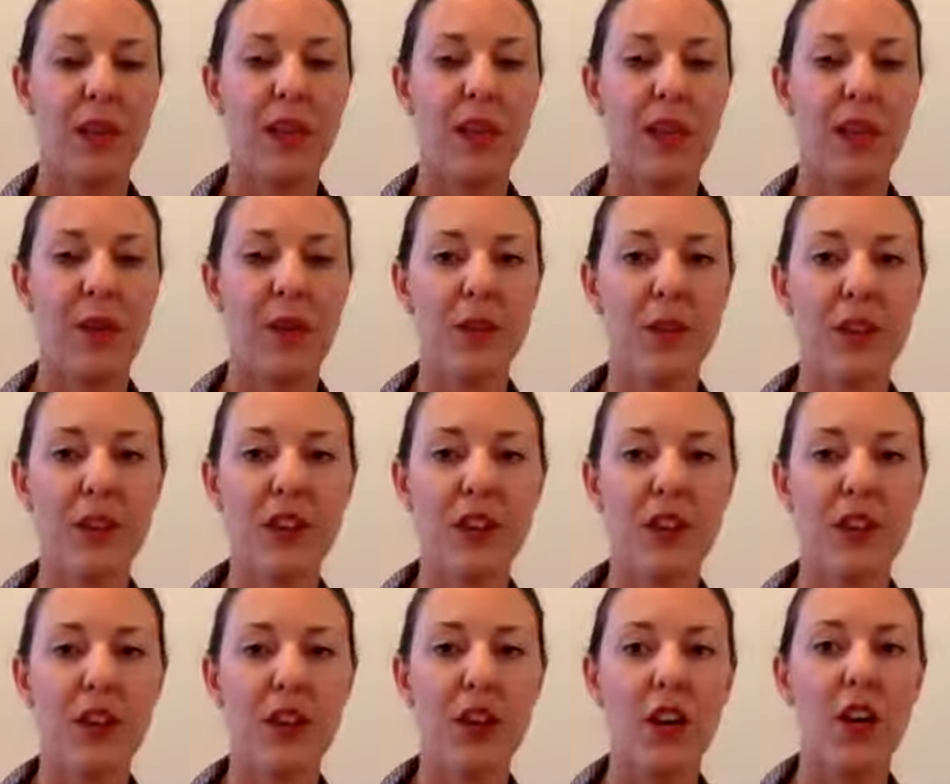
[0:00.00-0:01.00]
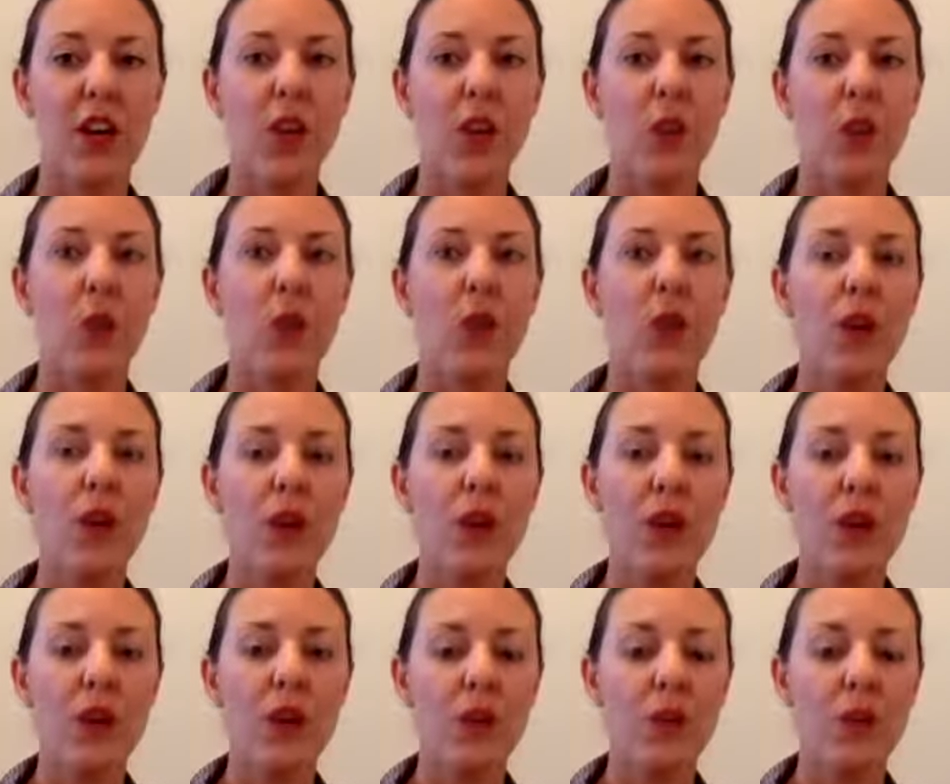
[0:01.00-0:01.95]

in particular, we're